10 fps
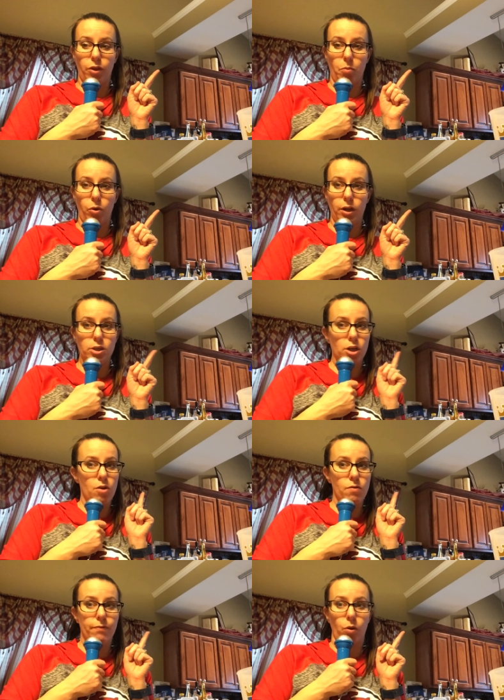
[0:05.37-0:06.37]
the morning show
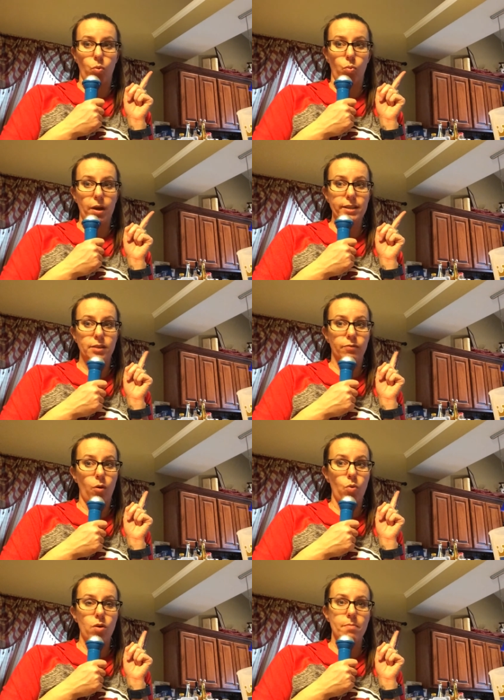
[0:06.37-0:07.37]
for What's
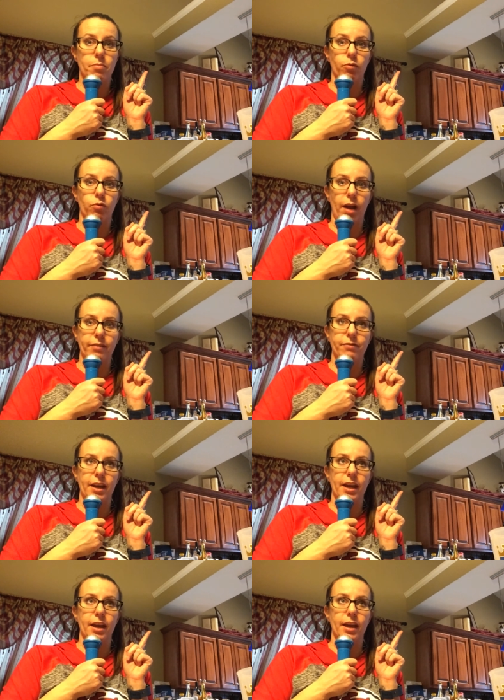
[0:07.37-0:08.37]
for
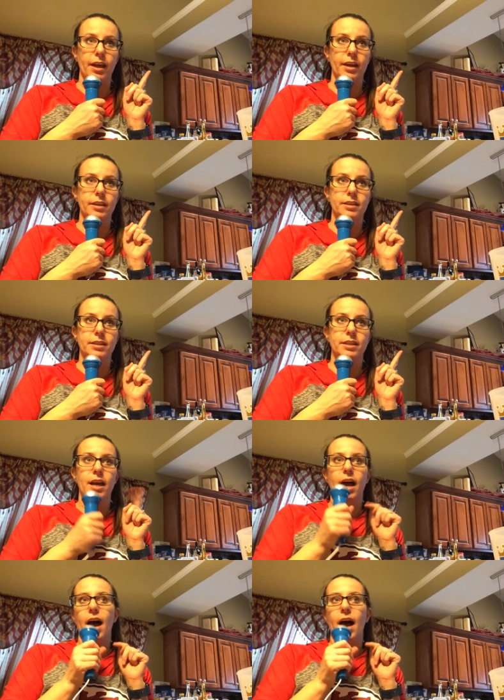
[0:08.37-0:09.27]
Breakfast.